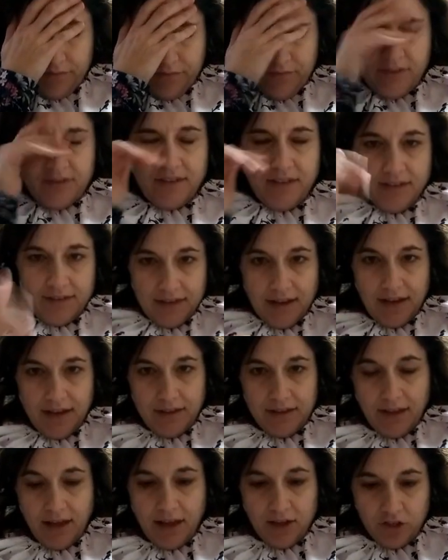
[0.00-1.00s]

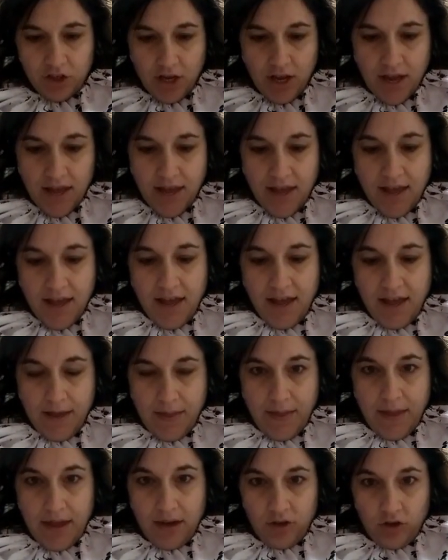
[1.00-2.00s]
zigzagging the edge,
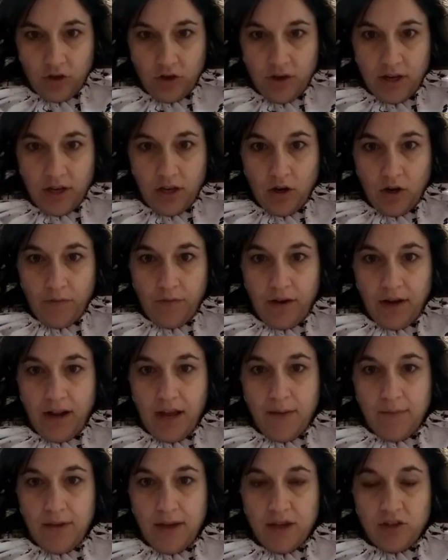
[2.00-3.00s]
and then turning it over and
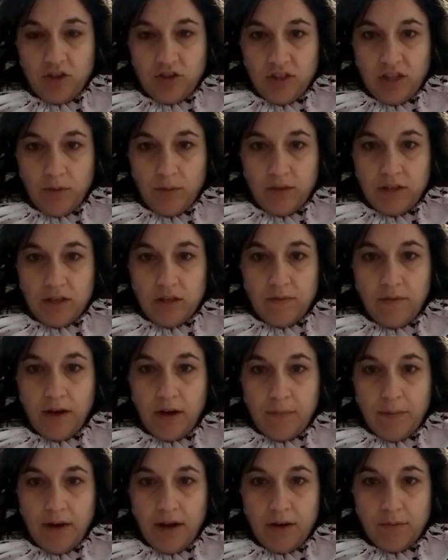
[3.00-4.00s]
hemming it just like we did the
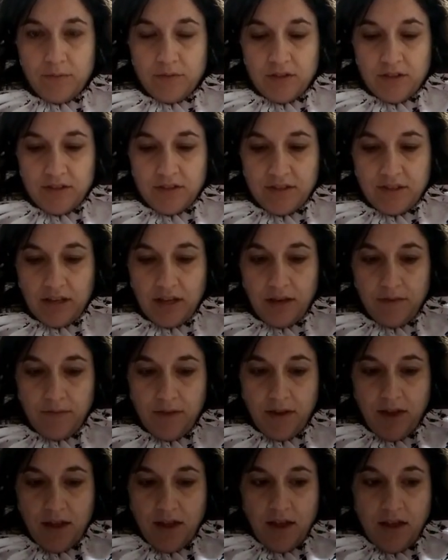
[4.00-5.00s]
very bottoms of the sleeve.
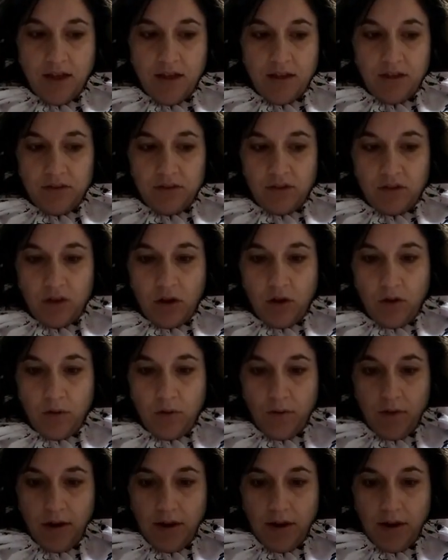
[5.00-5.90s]
So